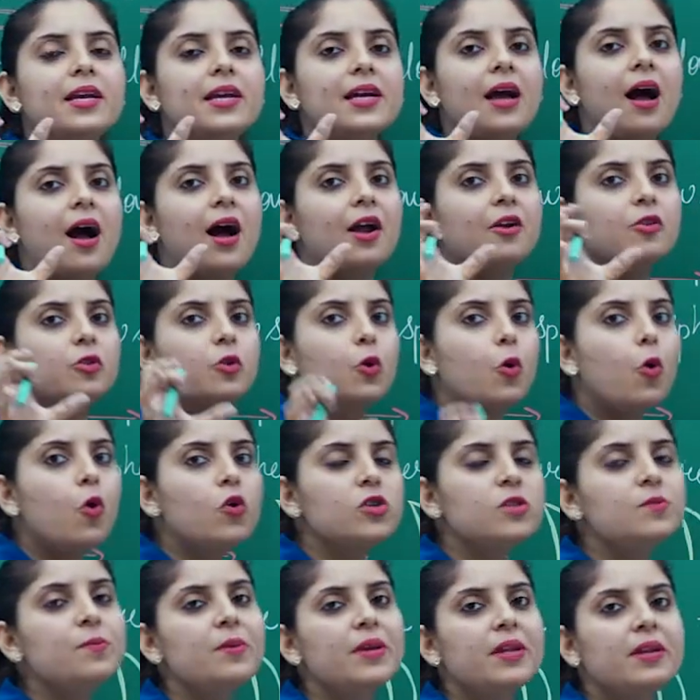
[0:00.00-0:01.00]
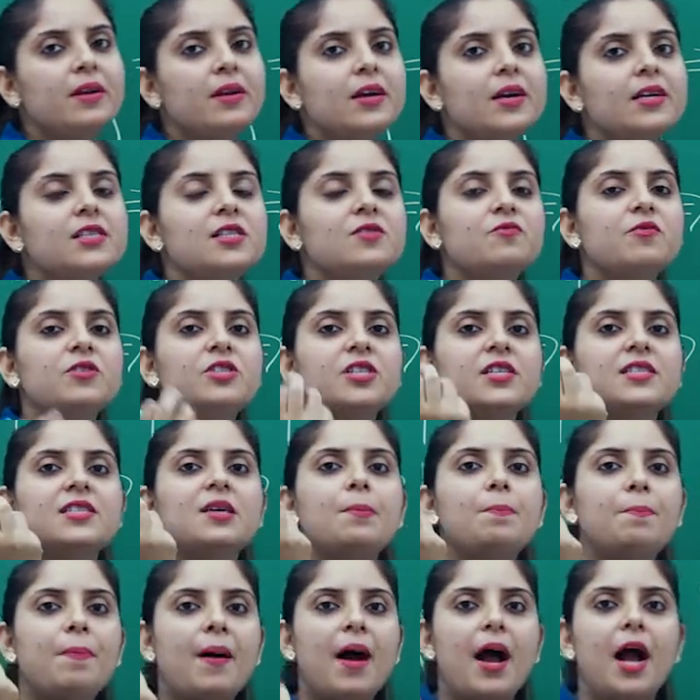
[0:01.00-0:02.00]
are those mirrors which is a
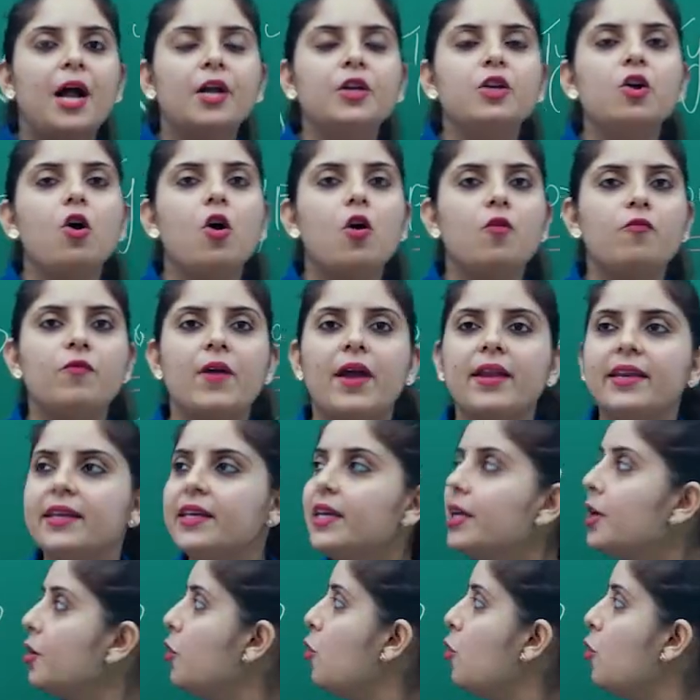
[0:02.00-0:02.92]
part of any